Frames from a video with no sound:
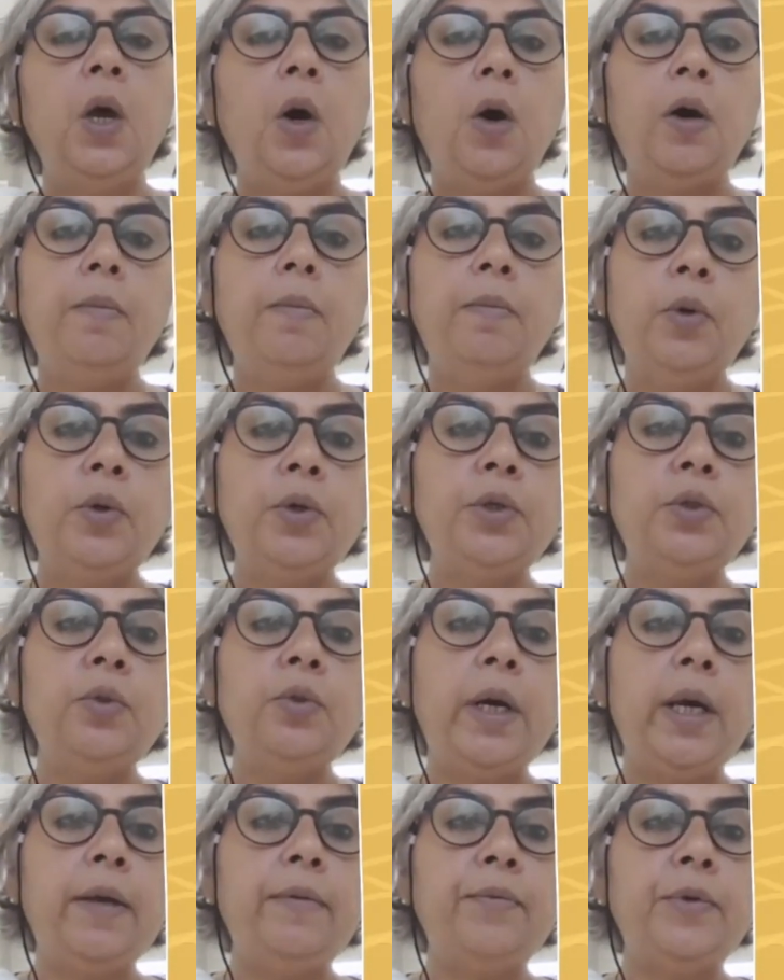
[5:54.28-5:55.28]
or more
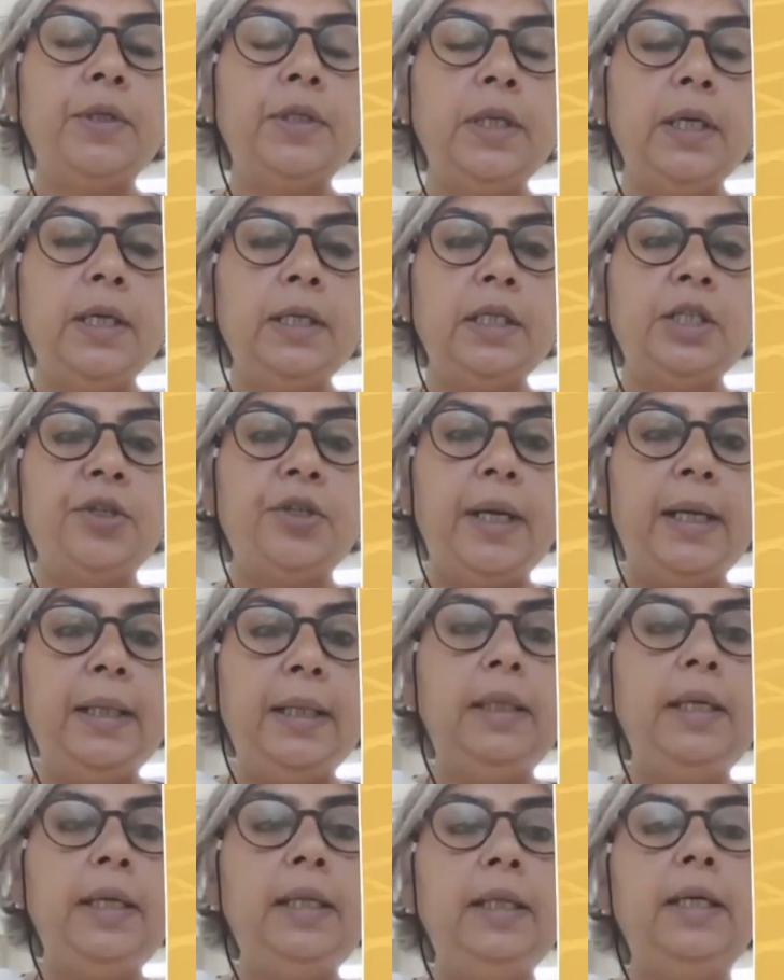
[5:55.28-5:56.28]
so I would say
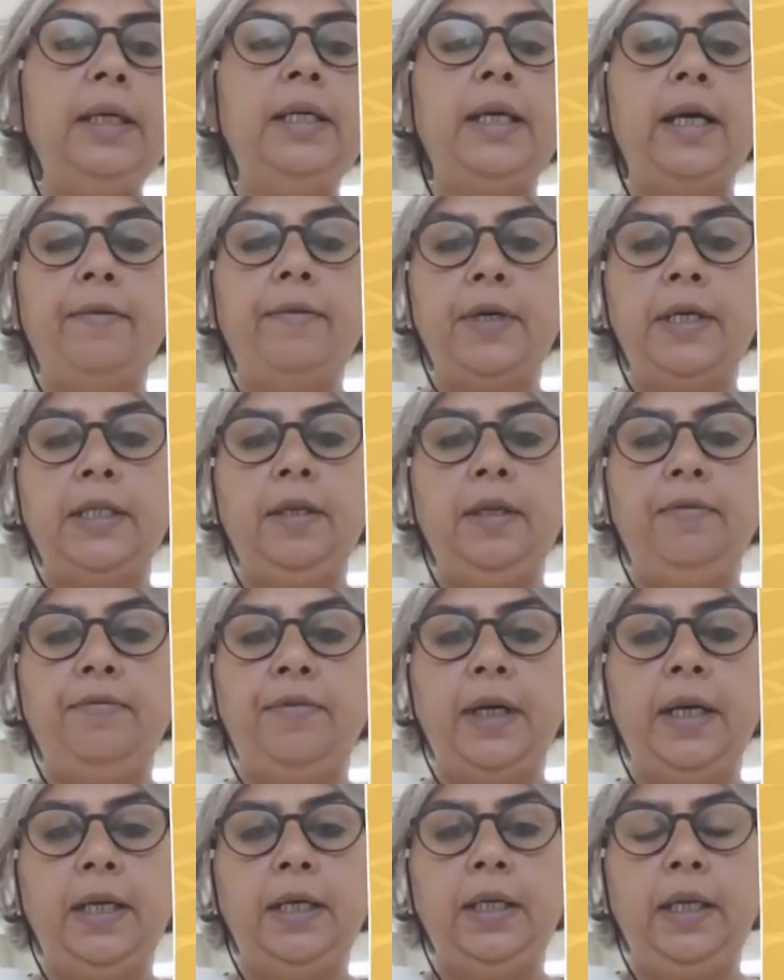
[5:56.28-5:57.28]
strengthening the
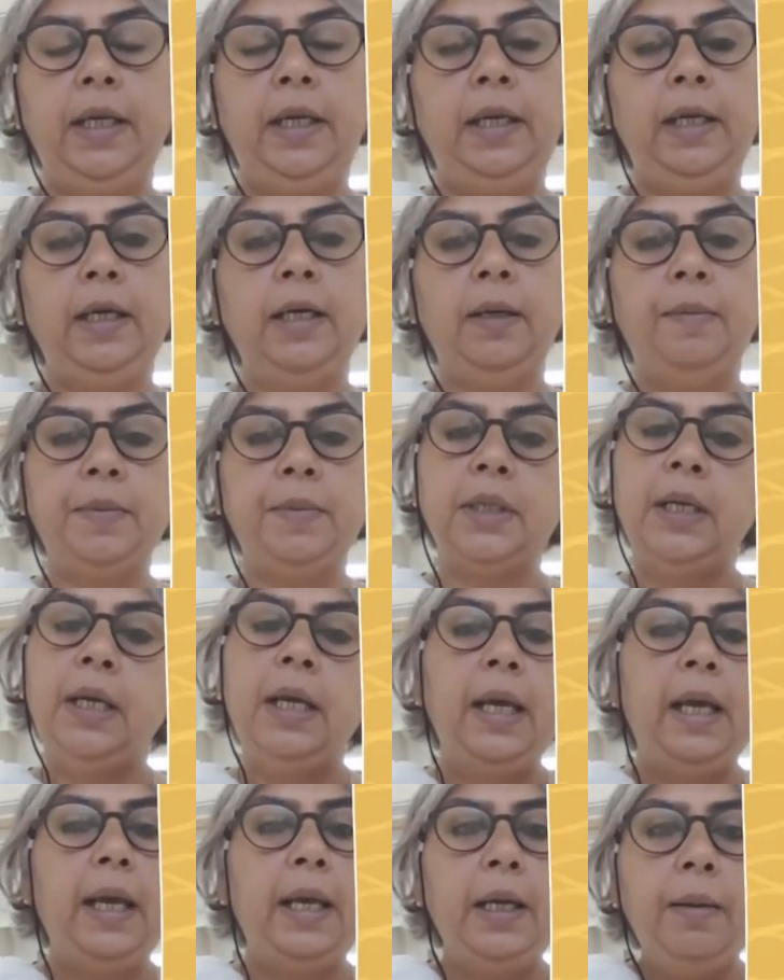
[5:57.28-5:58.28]
diversified incomes.
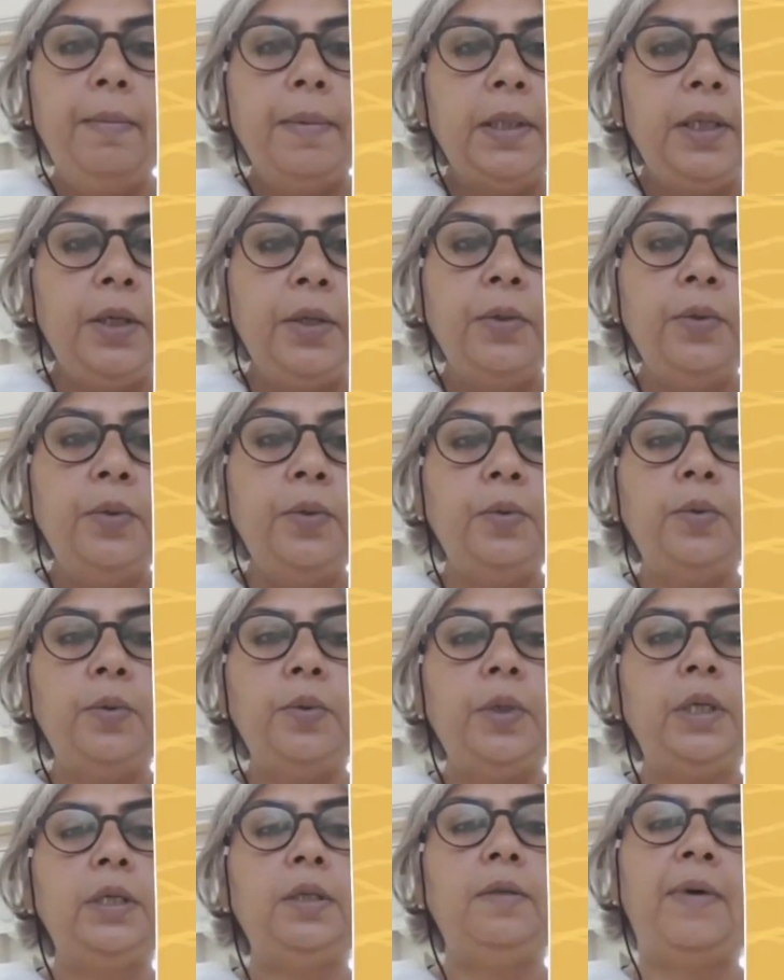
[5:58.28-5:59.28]
Anybody
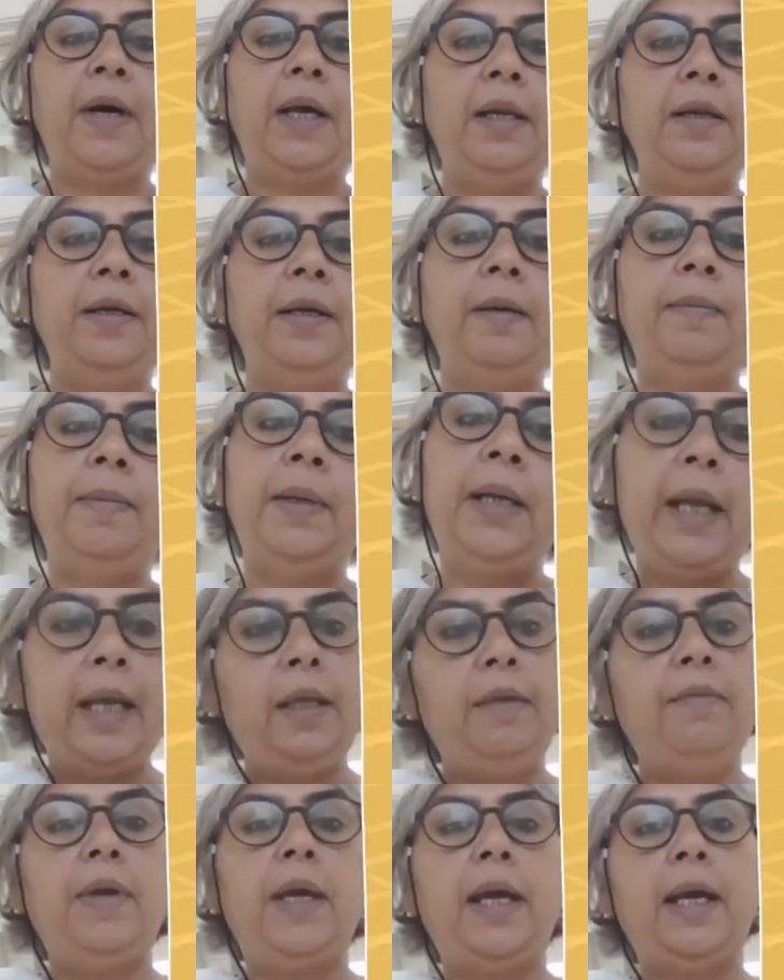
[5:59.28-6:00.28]
who is vulnerable
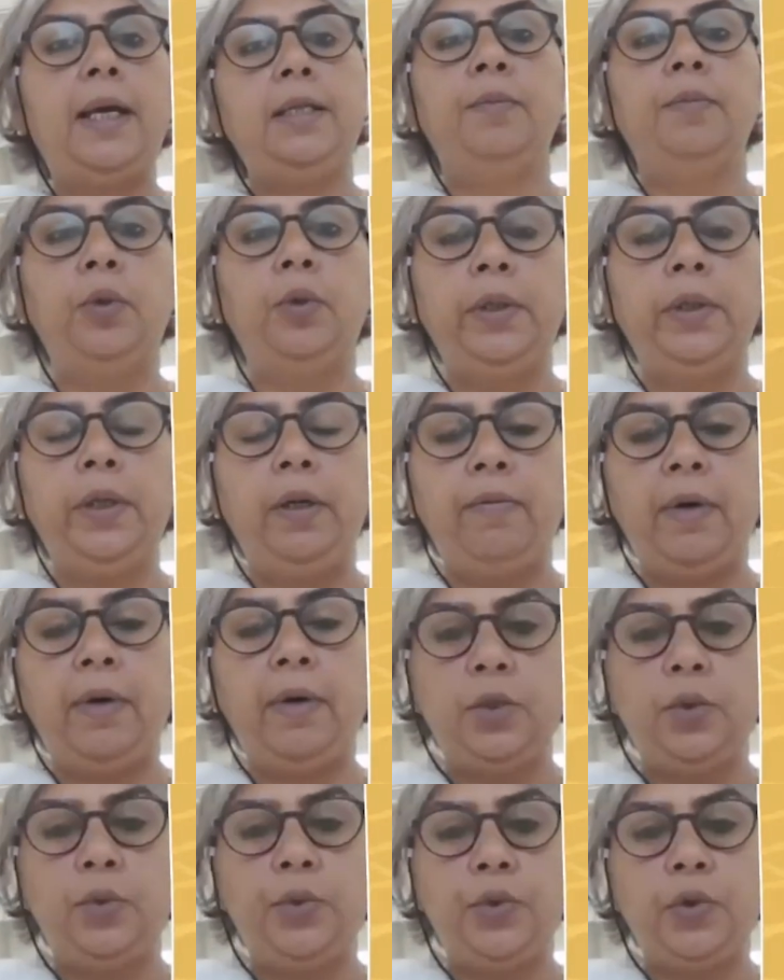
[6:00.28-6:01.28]
anyway has more than
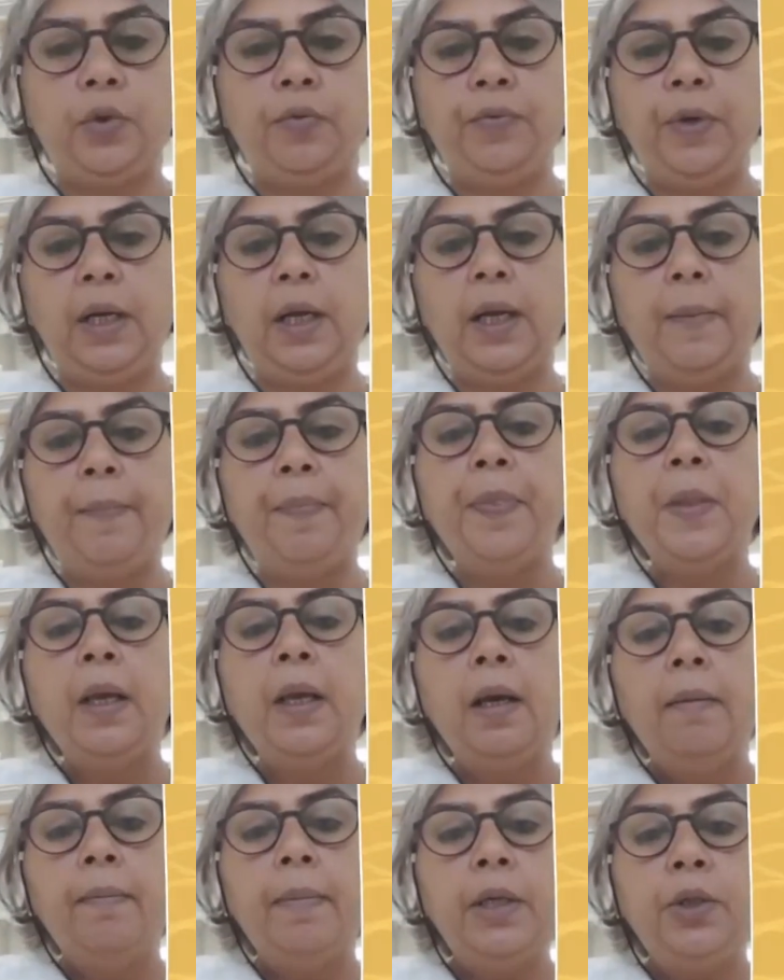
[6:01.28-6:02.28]
one source of income,
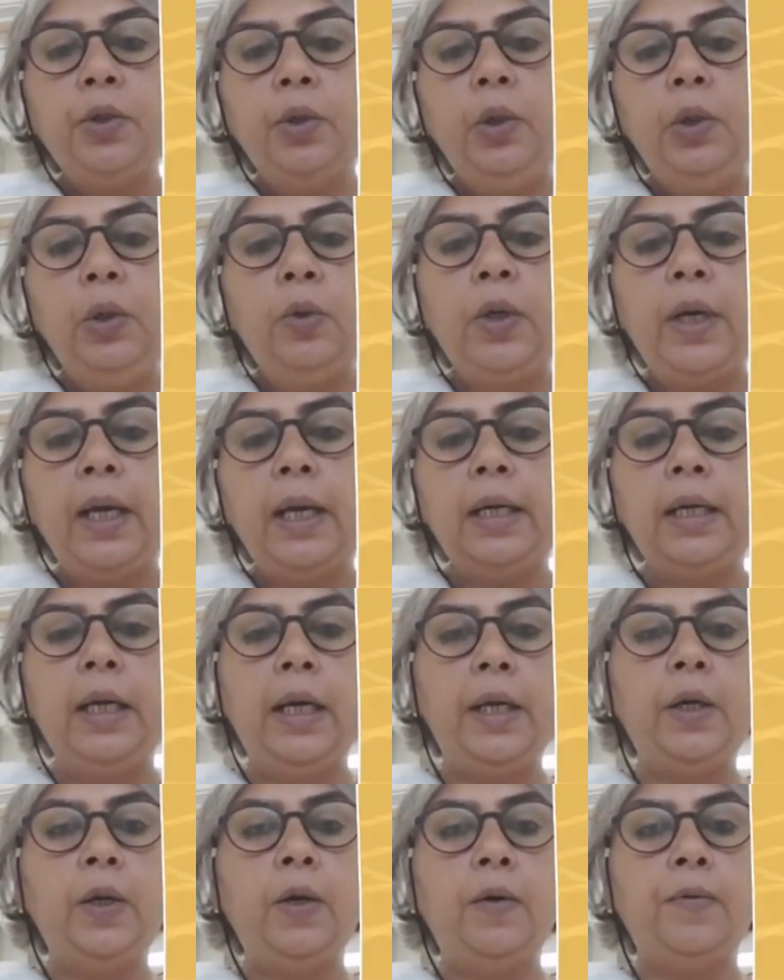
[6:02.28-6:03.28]
but to look at
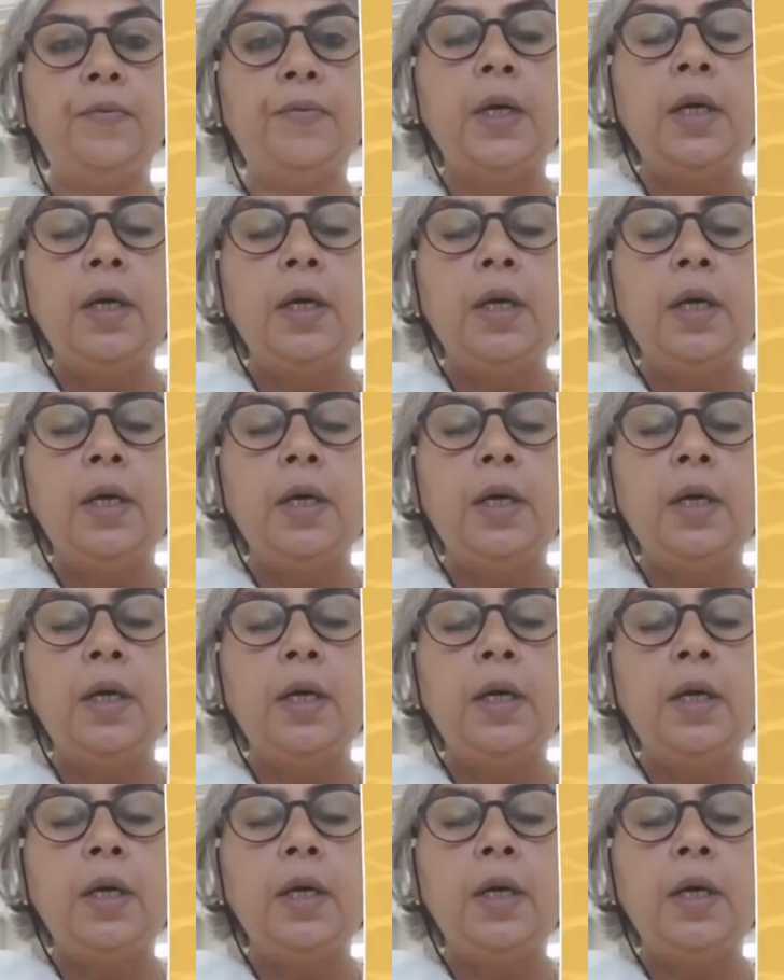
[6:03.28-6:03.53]
kind of